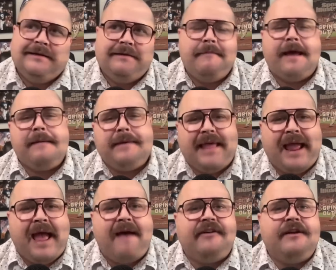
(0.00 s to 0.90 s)
maybe they
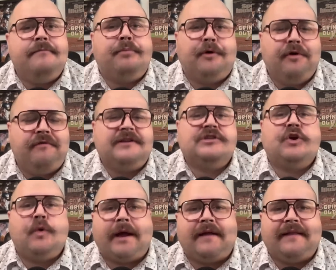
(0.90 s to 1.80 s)
haven't improved as
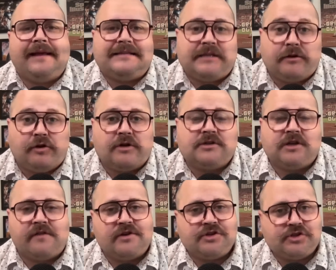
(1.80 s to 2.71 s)
quickly as it looks
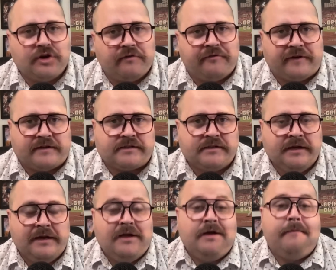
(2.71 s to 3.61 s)
on the surface.
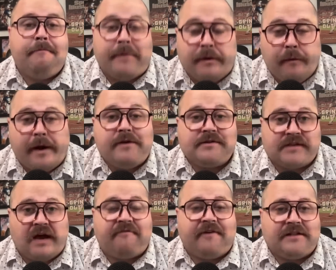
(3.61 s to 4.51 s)
BYU's
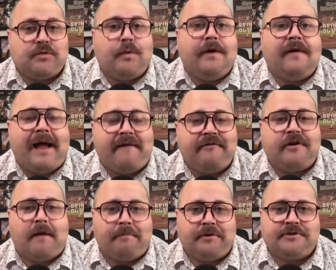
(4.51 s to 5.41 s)
offense will have an
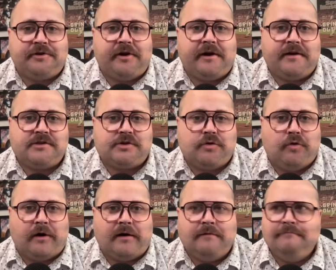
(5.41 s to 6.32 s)
opportunity to
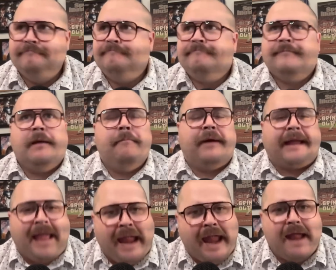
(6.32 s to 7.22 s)
score, but
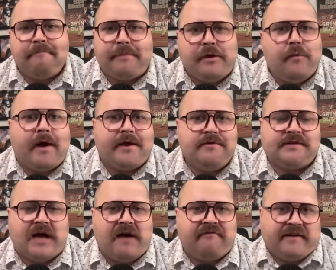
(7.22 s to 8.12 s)
can BYU's
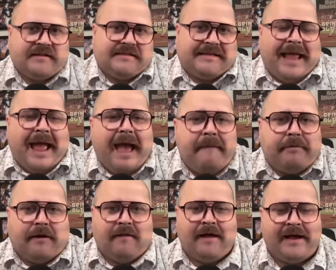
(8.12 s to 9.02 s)
offense
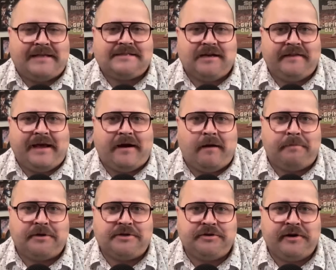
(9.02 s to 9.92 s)
capitalize on that
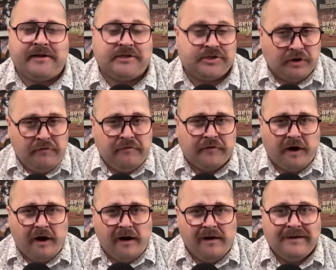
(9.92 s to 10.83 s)
opportunity? So
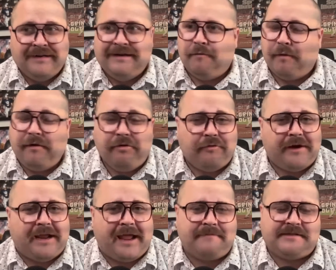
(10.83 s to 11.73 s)
far, we're 3
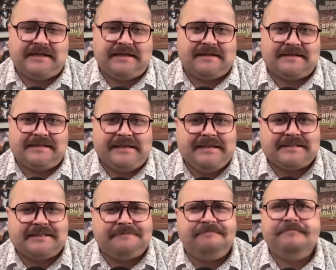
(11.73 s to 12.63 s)
games into the
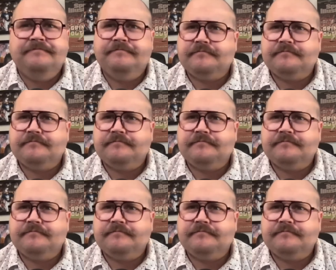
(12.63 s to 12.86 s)
season,